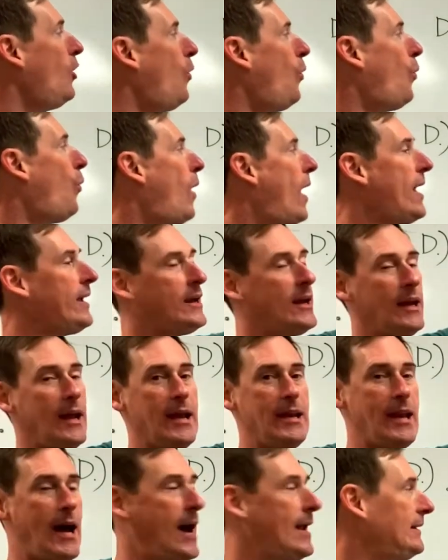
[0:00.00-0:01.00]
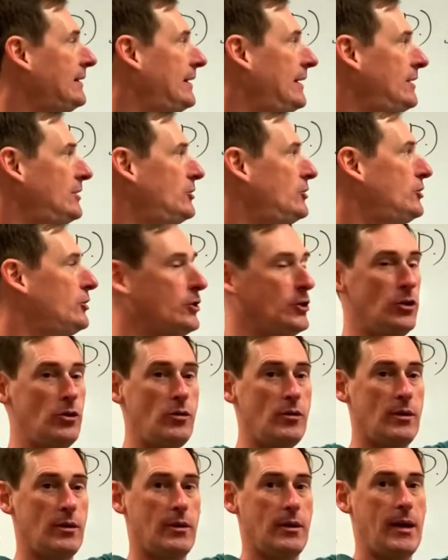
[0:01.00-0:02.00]
Why can I not get
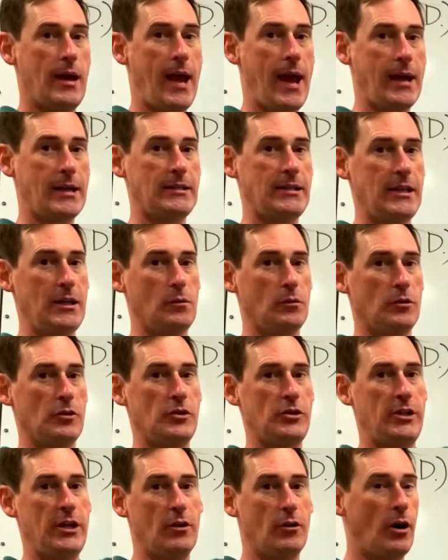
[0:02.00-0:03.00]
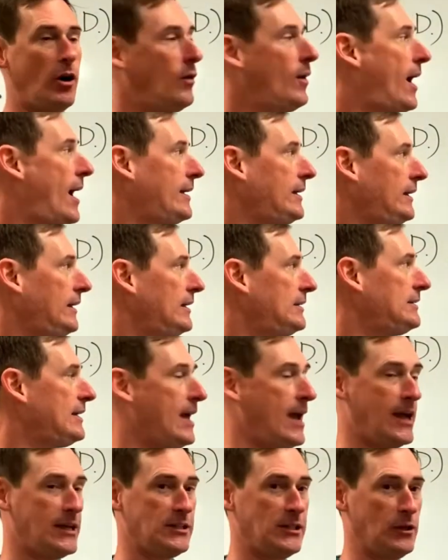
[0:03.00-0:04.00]
to x equals 0? I can get to
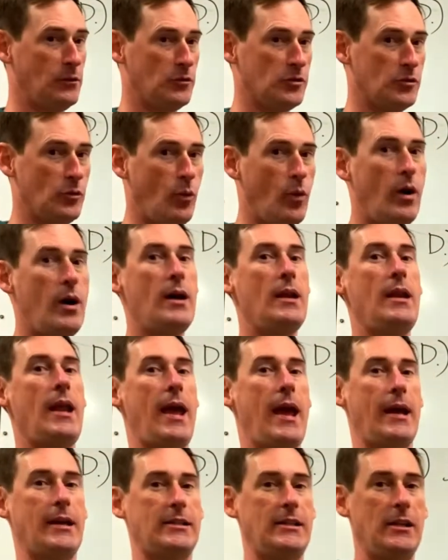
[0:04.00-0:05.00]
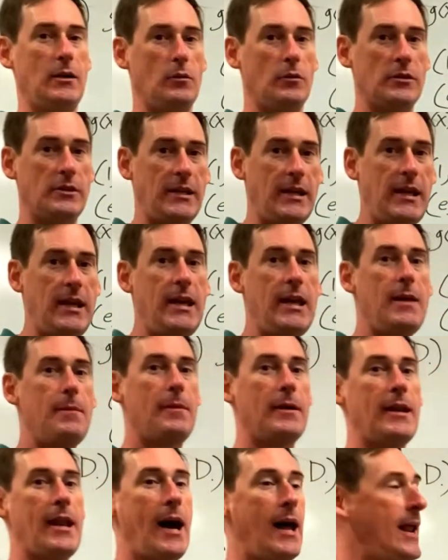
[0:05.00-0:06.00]
x equals 1, x equals e,
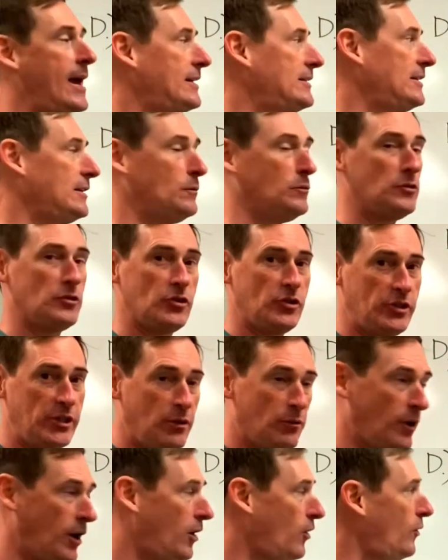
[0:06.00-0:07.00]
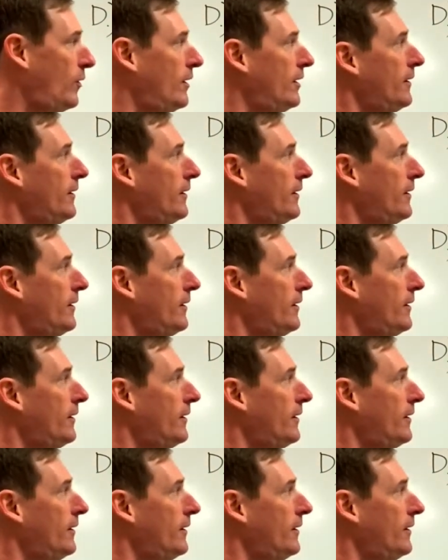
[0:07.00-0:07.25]
but not x equals 0.